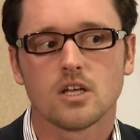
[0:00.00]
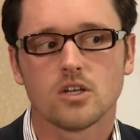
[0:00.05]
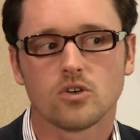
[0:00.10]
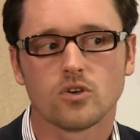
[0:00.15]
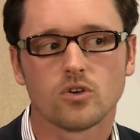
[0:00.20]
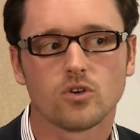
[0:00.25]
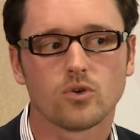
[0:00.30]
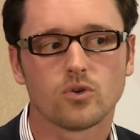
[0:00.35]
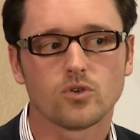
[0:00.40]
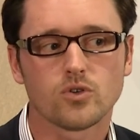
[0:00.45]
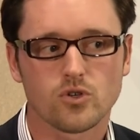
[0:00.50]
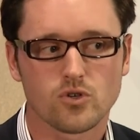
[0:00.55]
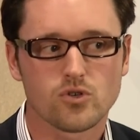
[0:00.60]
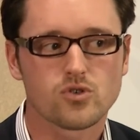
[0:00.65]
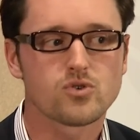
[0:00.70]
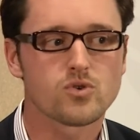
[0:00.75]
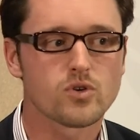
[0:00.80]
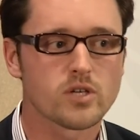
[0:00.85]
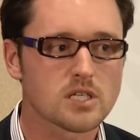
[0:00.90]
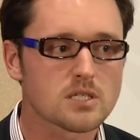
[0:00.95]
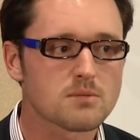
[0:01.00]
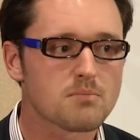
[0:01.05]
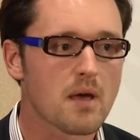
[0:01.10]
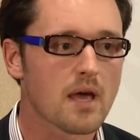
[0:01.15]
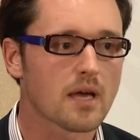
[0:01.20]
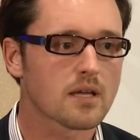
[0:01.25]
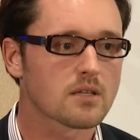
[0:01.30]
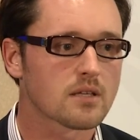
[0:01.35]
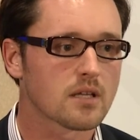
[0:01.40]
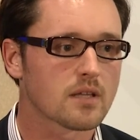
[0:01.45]
you, you should
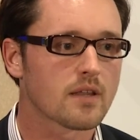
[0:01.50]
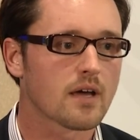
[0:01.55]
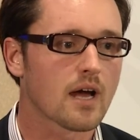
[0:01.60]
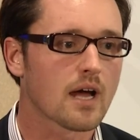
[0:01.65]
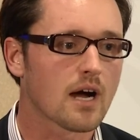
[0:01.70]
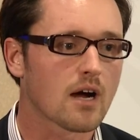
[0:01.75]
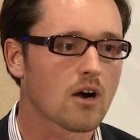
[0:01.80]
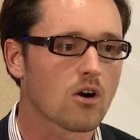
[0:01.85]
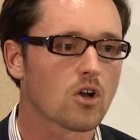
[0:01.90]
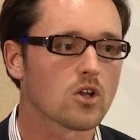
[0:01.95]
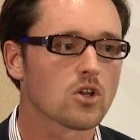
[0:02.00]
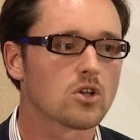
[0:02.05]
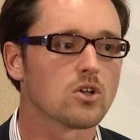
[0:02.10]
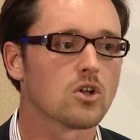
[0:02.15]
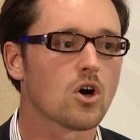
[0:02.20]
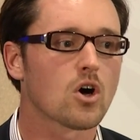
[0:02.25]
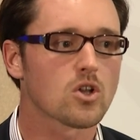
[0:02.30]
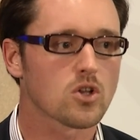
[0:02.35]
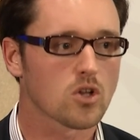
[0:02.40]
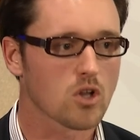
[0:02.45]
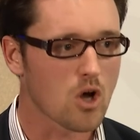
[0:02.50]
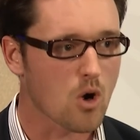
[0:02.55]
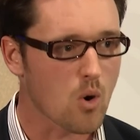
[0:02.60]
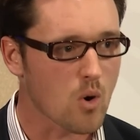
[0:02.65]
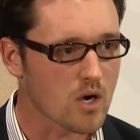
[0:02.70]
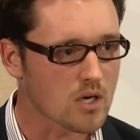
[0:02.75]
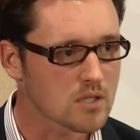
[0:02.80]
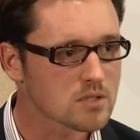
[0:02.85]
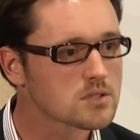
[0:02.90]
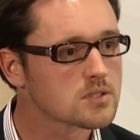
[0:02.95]
expect that they are a lot
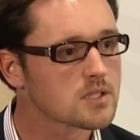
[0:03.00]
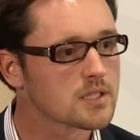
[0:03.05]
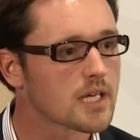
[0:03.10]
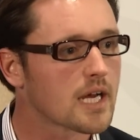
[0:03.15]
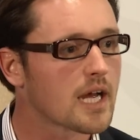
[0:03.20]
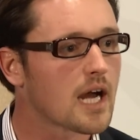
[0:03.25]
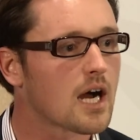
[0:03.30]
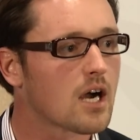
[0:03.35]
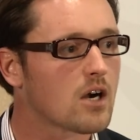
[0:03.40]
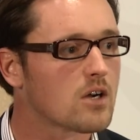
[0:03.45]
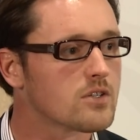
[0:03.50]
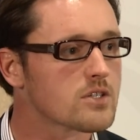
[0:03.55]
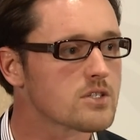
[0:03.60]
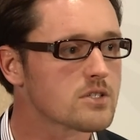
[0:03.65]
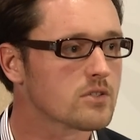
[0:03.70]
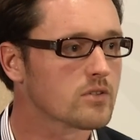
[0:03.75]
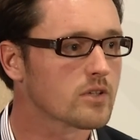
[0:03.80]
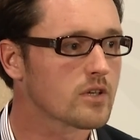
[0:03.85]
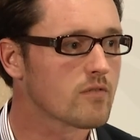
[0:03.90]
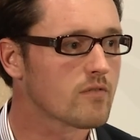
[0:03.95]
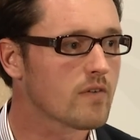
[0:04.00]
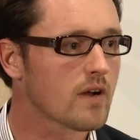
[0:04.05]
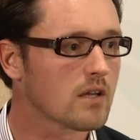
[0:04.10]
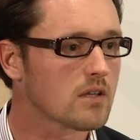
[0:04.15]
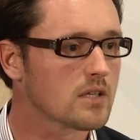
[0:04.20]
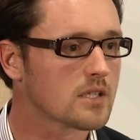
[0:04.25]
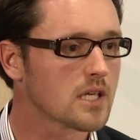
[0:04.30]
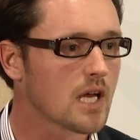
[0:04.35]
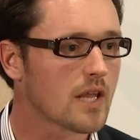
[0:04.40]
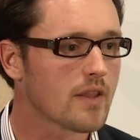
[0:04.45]
lower than they are in the Silicon
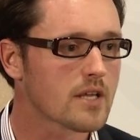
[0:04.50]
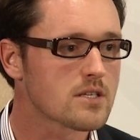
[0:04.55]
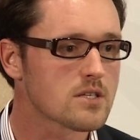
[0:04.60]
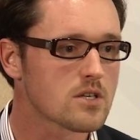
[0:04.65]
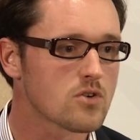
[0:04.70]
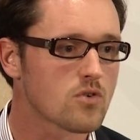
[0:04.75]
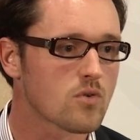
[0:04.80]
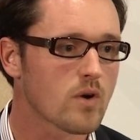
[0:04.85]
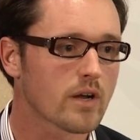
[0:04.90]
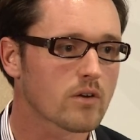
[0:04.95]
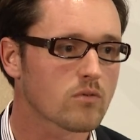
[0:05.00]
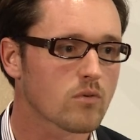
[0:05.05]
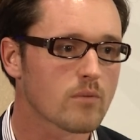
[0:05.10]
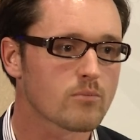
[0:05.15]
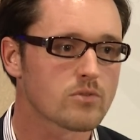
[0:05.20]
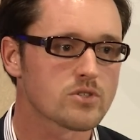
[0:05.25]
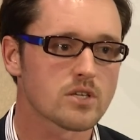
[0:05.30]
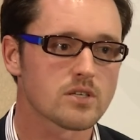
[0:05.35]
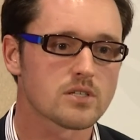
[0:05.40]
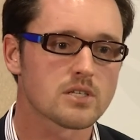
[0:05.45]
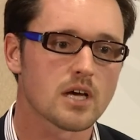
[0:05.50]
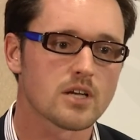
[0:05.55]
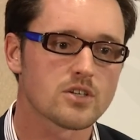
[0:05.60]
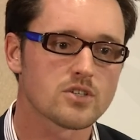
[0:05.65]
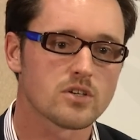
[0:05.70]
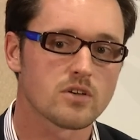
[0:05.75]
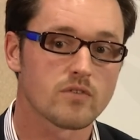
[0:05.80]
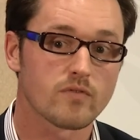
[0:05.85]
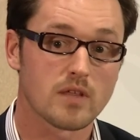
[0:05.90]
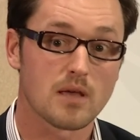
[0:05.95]
Valley. And that's a direct
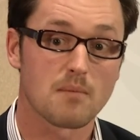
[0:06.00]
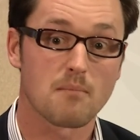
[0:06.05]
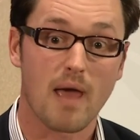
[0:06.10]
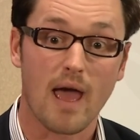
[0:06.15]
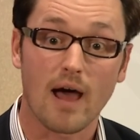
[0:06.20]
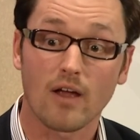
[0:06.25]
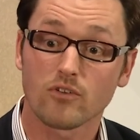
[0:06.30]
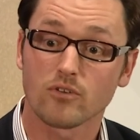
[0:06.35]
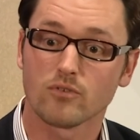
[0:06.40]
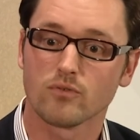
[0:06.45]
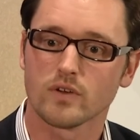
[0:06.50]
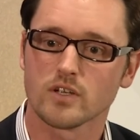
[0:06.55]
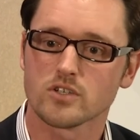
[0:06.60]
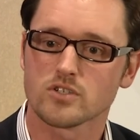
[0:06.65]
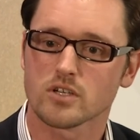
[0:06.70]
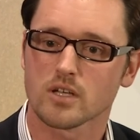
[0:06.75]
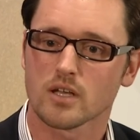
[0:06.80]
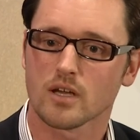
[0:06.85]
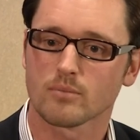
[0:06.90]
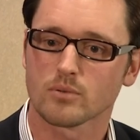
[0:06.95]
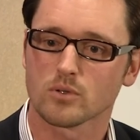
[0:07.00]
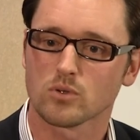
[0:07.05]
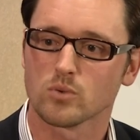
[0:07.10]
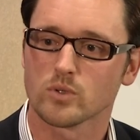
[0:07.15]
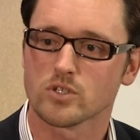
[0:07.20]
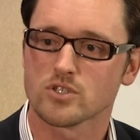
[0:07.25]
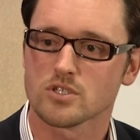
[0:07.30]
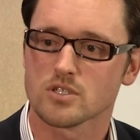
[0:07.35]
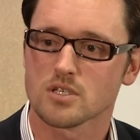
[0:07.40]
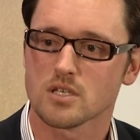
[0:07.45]
representation of the amount of venture capital
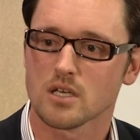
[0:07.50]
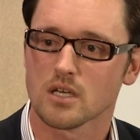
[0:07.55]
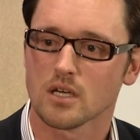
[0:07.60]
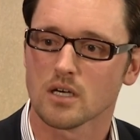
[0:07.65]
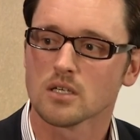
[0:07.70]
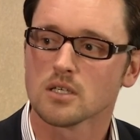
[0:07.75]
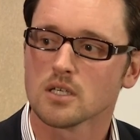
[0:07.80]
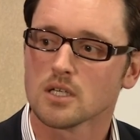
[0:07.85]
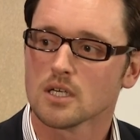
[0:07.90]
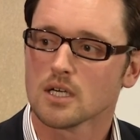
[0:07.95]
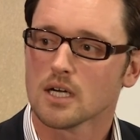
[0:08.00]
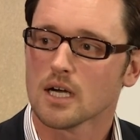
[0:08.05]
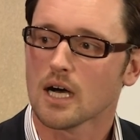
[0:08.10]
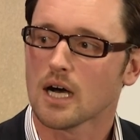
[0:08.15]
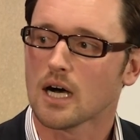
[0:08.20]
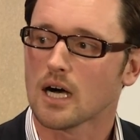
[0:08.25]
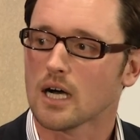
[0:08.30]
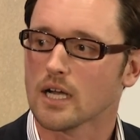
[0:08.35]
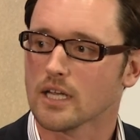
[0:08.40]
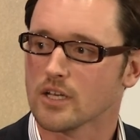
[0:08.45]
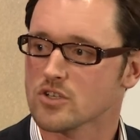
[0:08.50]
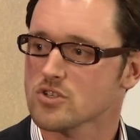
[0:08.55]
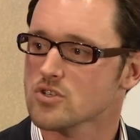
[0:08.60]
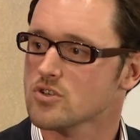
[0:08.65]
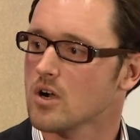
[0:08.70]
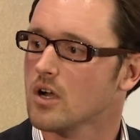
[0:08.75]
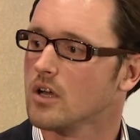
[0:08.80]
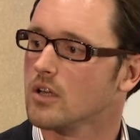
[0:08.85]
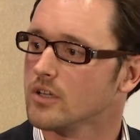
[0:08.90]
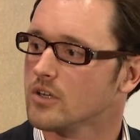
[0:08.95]
which is here uh, in
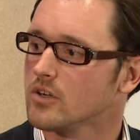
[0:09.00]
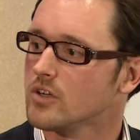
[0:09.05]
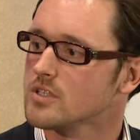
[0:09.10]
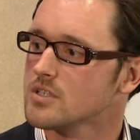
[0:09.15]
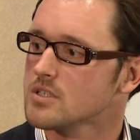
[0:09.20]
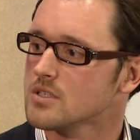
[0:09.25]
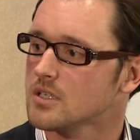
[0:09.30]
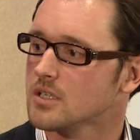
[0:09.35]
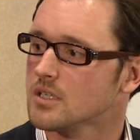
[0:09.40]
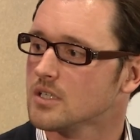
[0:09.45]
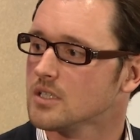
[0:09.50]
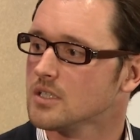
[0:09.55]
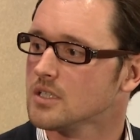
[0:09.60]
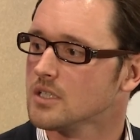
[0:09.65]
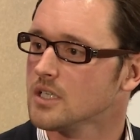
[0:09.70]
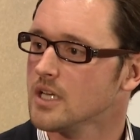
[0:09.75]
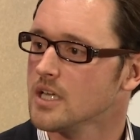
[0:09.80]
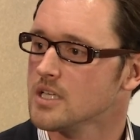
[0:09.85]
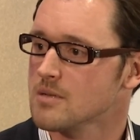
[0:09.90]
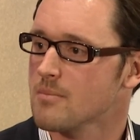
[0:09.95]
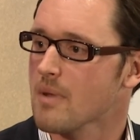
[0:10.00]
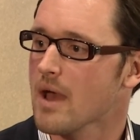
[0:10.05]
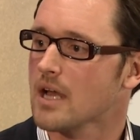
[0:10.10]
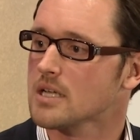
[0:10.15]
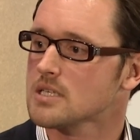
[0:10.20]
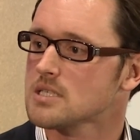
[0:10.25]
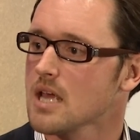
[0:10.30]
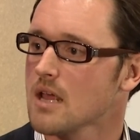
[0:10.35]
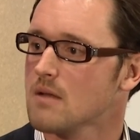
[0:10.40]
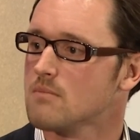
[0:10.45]
Australia. It's, uh, it's
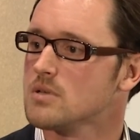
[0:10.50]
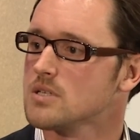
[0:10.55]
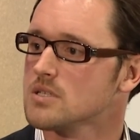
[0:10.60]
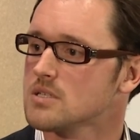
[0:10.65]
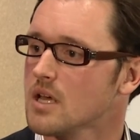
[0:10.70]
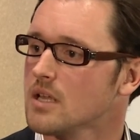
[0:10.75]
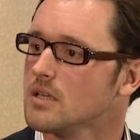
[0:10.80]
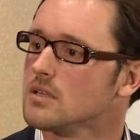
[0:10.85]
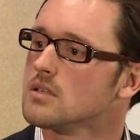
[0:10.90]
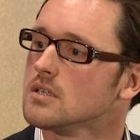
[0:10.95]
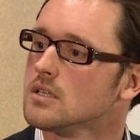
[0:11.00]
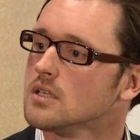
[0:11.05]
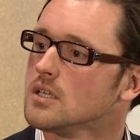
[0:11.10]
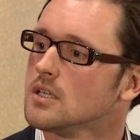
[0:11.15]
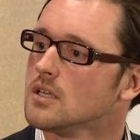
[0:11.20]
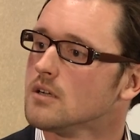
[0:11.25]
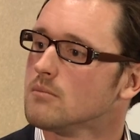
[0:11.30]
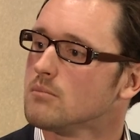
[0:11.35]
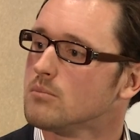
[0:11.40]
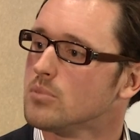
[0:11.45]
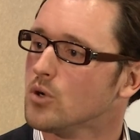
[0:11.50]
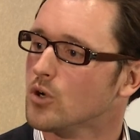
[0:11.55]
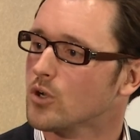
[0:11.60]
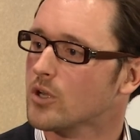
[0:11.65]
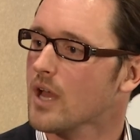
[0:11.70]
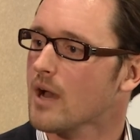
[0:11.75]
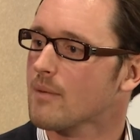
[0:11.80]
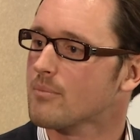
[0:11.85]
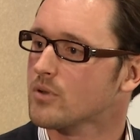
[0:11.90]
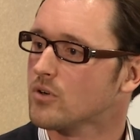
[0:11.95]
about 10% per
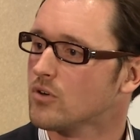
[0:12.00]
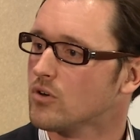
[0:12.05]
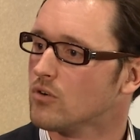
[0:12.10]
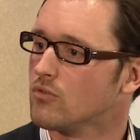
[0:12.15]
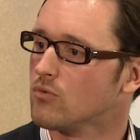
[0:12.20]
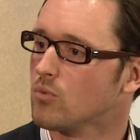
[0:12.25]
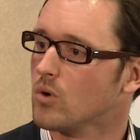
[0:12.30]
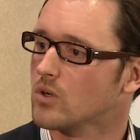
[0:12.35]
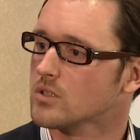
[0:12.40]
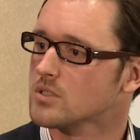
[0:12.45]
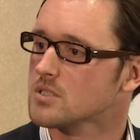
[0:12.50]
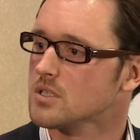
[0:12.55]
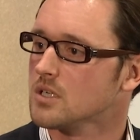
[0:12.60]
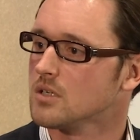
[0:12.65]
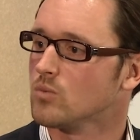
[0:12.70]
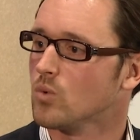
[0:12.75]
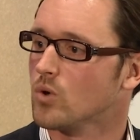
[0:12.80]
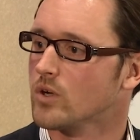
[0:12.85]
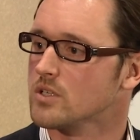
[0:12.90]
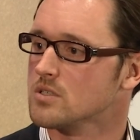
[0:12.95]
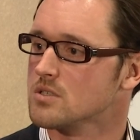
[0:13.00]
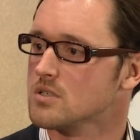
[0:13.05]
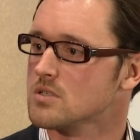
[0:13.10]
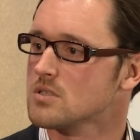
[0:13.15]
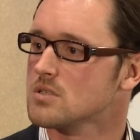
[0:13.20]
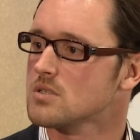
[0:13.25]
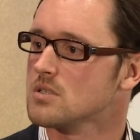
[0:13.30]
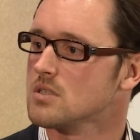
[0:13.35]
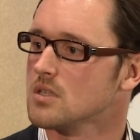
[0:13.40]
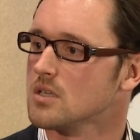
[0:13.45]
capita of what, uh, what
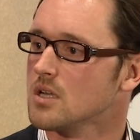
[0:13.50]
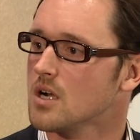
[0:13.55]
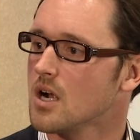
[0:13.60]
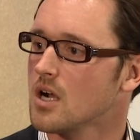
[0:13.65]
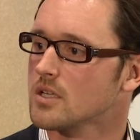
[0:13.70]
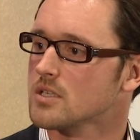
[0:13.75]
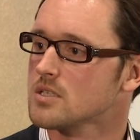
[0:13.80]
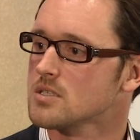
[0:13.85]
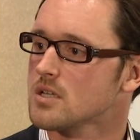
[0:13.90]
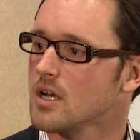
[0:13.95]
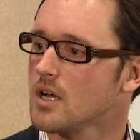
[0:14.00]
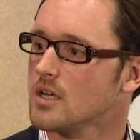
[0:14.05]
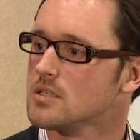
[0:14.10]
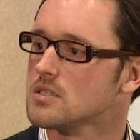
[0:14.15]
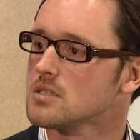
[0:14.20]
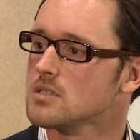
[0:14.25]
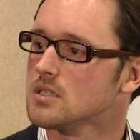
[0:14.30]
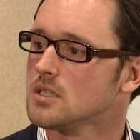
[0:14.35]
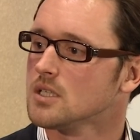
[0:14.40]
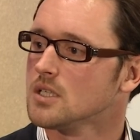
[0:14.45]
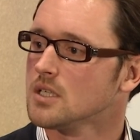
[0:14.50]
exists in the United States,